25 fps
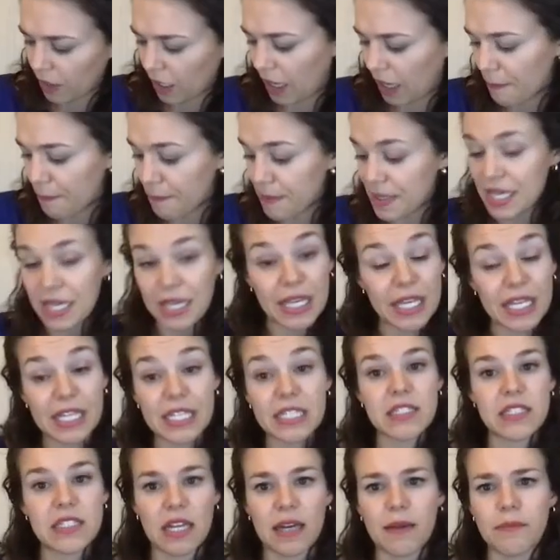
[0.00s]

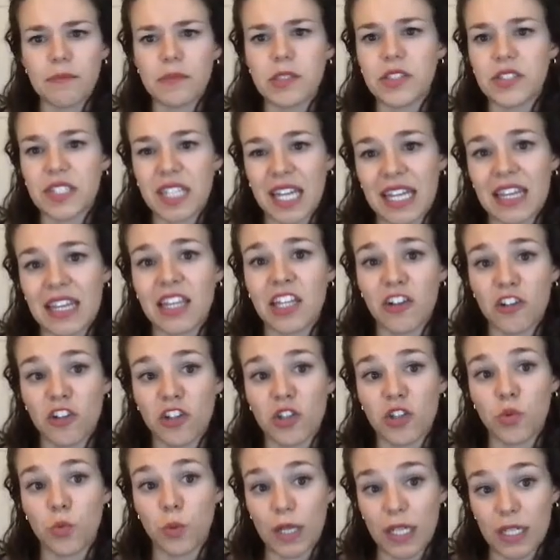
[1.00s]
appease them, to get their
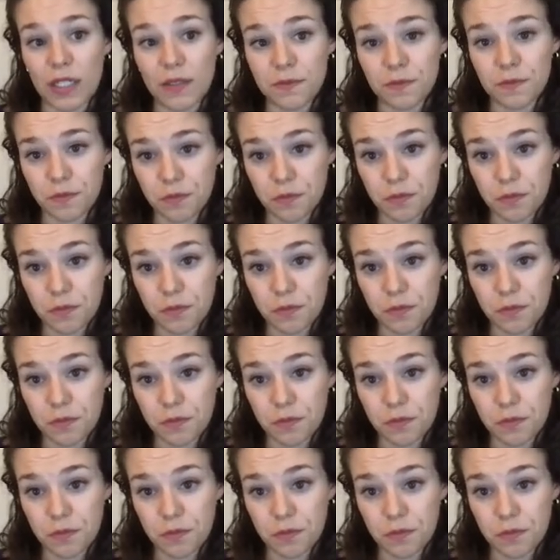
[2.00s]
goodwill.